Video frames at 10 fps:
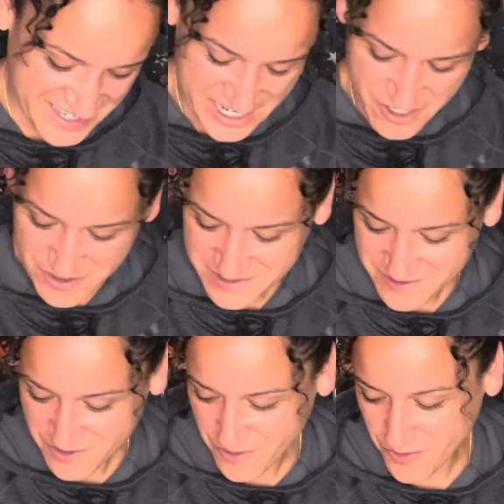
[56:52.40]
Aries
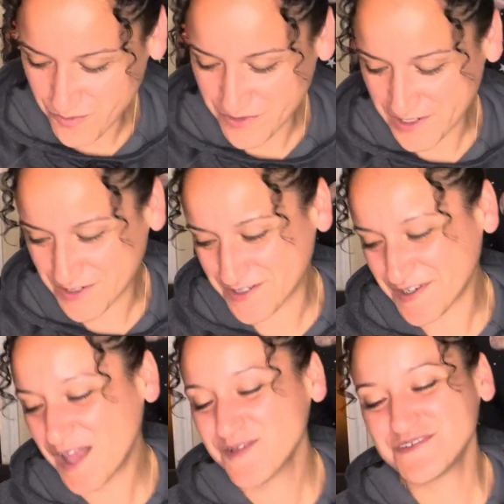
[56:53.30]
the homewrecker.
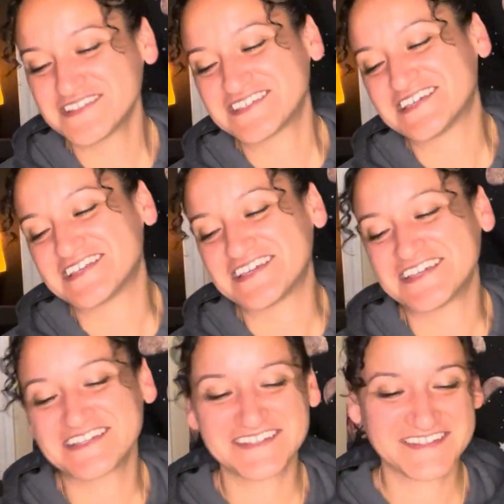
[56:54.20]
I'm just
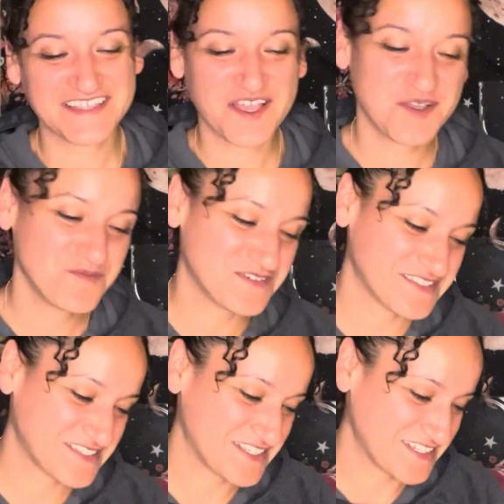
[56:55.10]
kidding. I'm
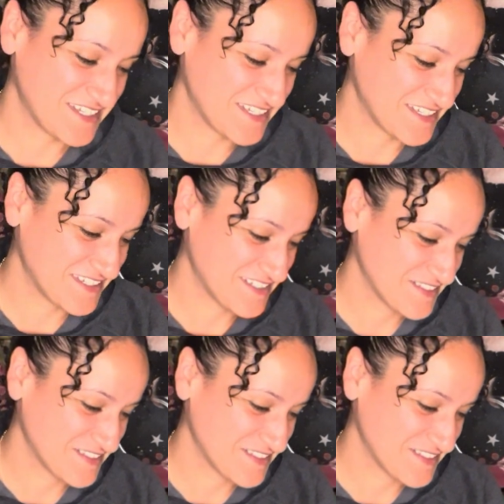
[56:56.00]
just kidding.